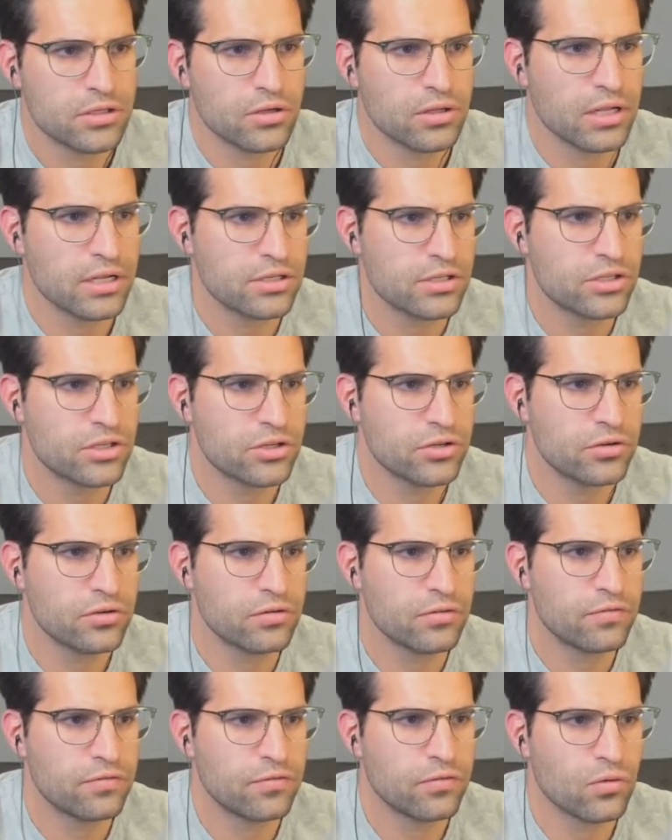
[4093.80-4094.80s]
So let's
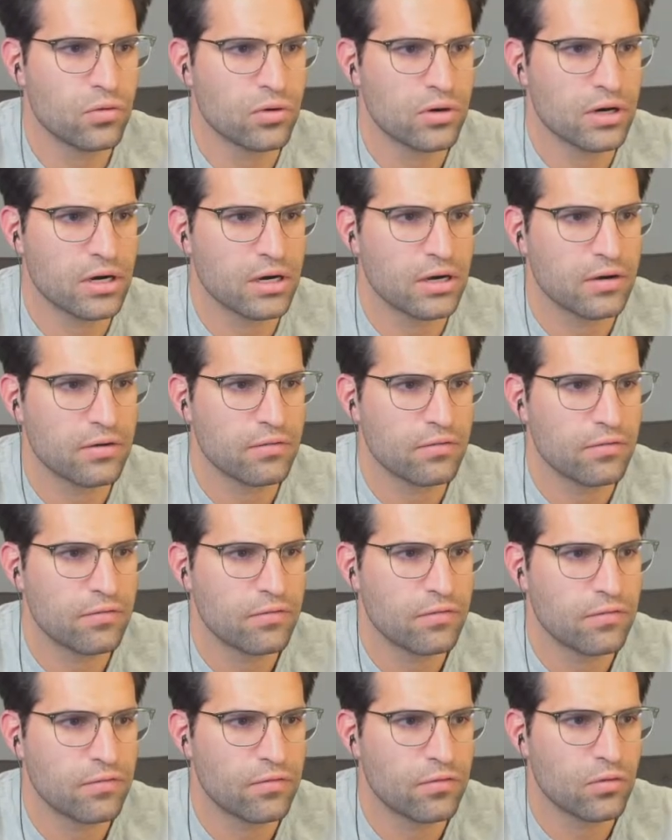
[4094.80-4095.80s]
do for
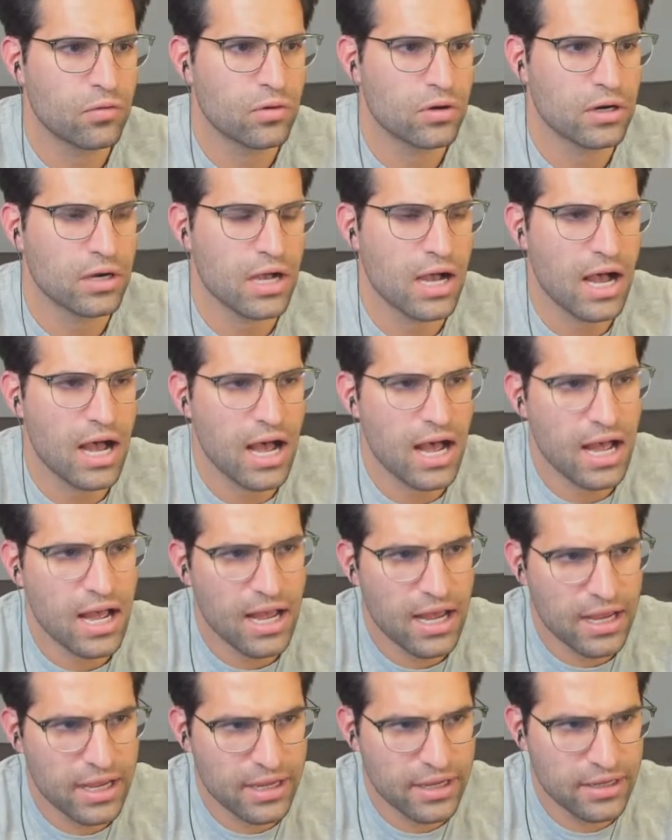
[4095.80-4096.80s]

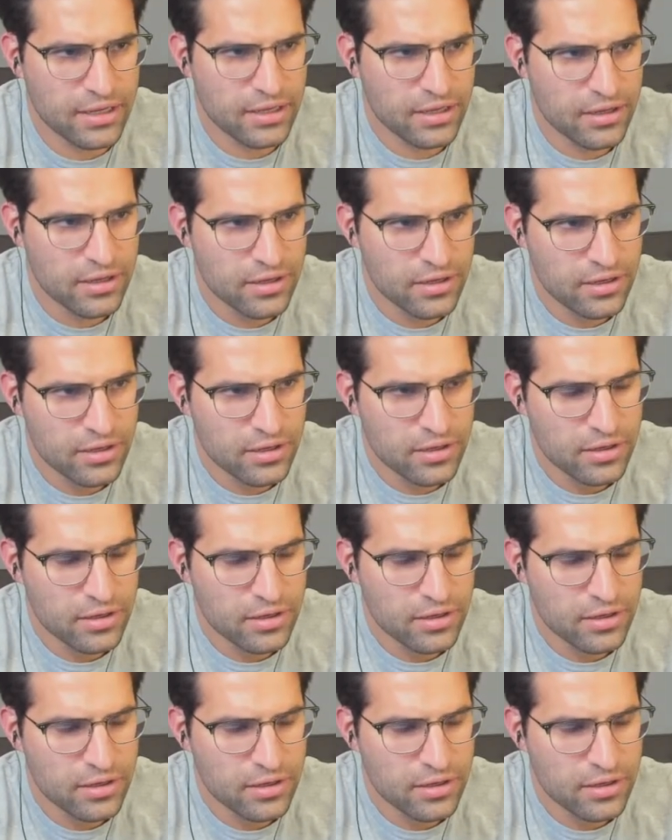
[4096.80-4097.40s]
I